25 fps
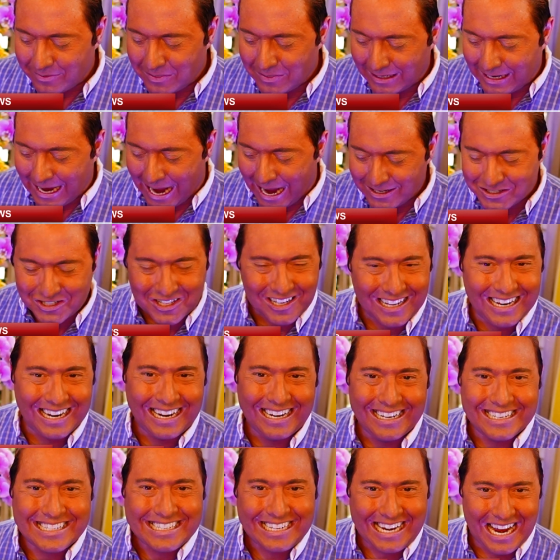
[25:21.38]
In fact, the
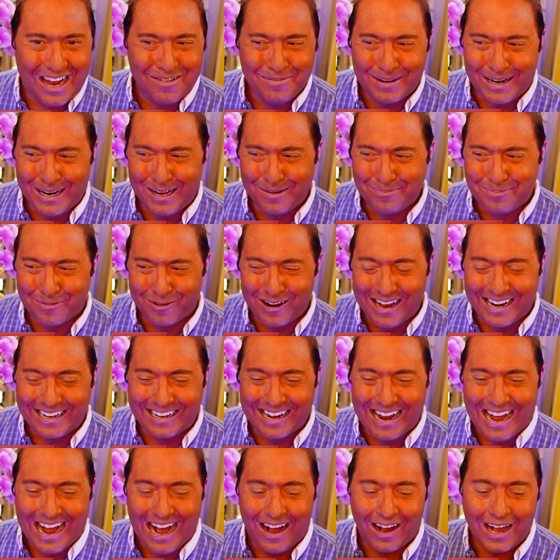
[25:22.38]
gasoline's coming
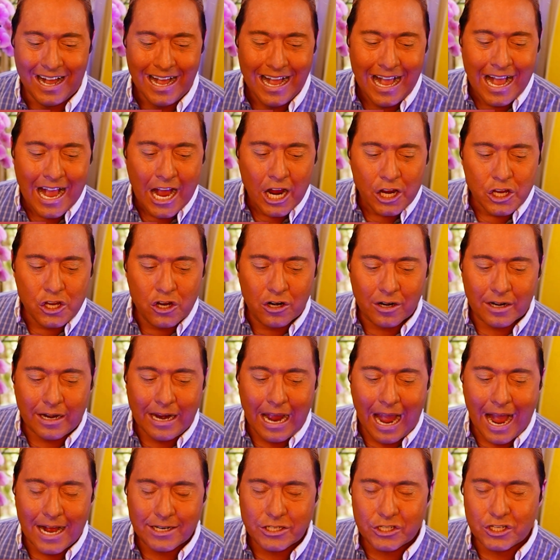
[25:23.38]
up right now.
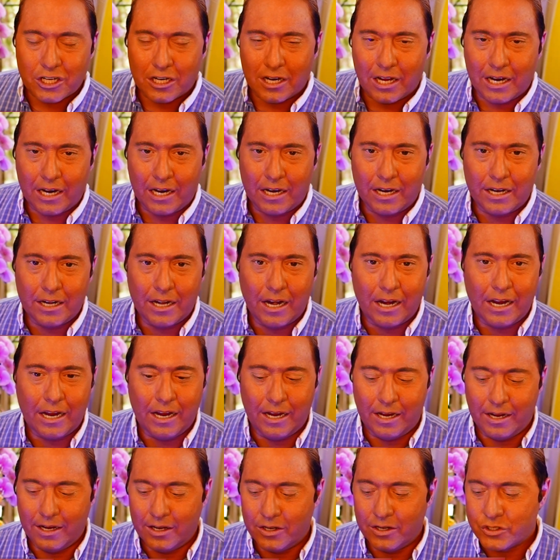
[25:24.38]
Your
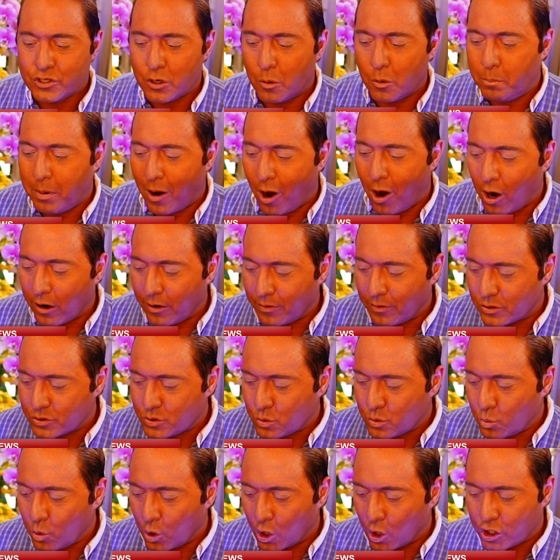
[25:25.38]
gasoline is
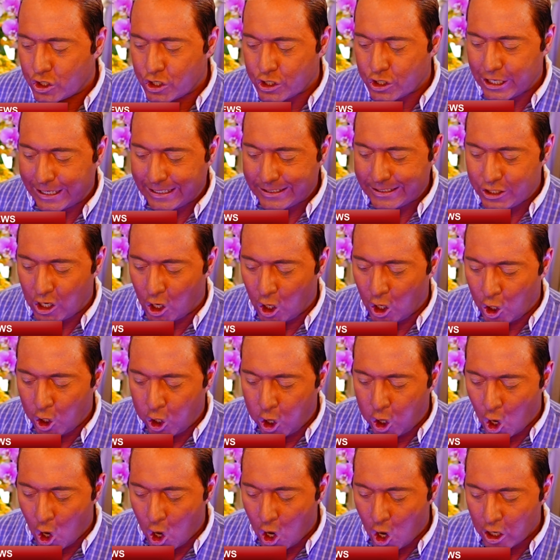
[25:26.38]
part of those
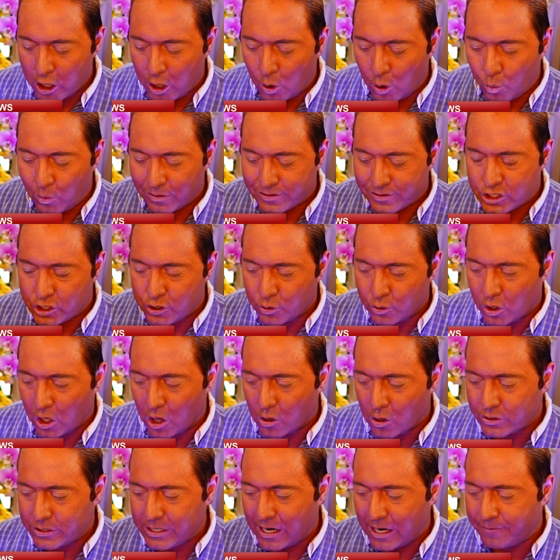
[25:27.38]
worksheets along
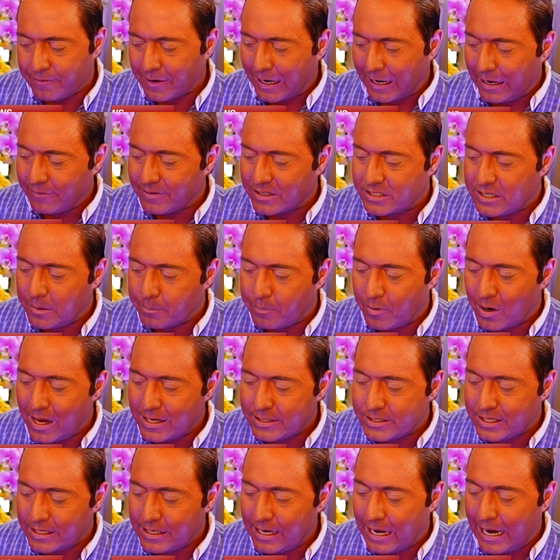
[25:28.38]
with student loan debt
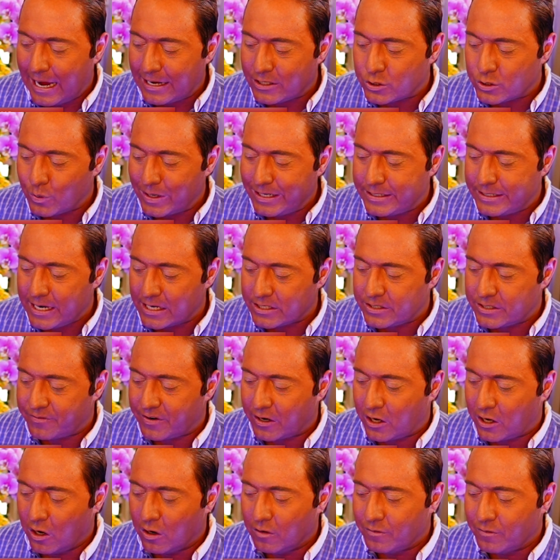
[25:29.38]
forgiveness. The president has
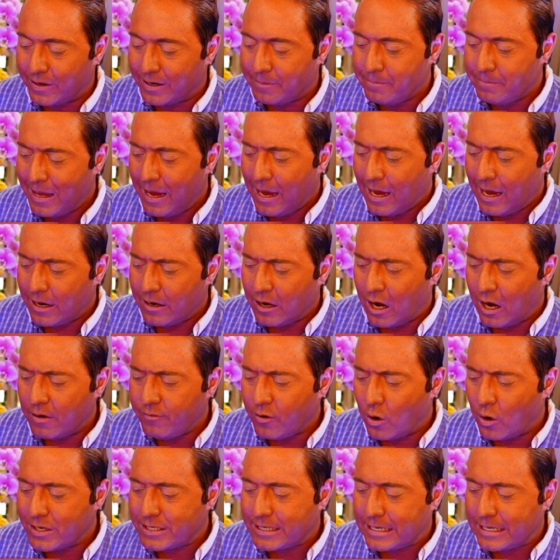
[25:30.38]
retested for COVID,
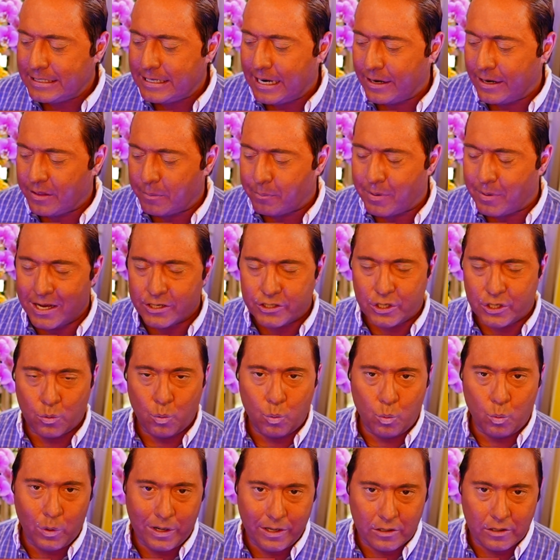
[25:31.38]
and I've always condemned the
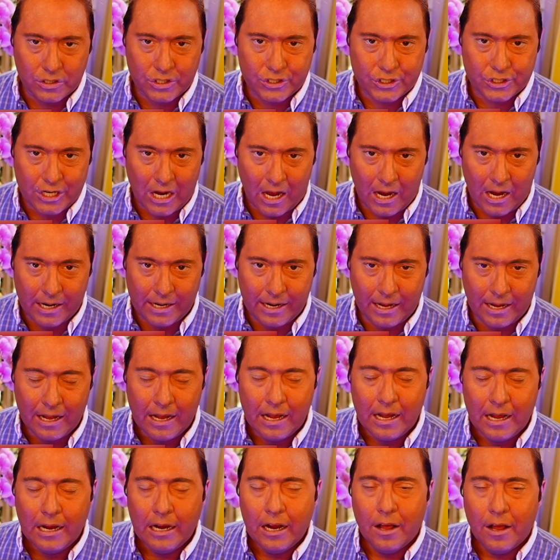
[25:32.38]
president will
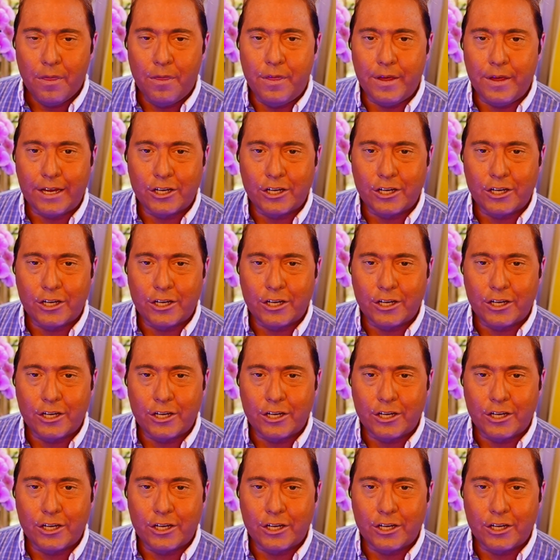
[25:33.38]
sign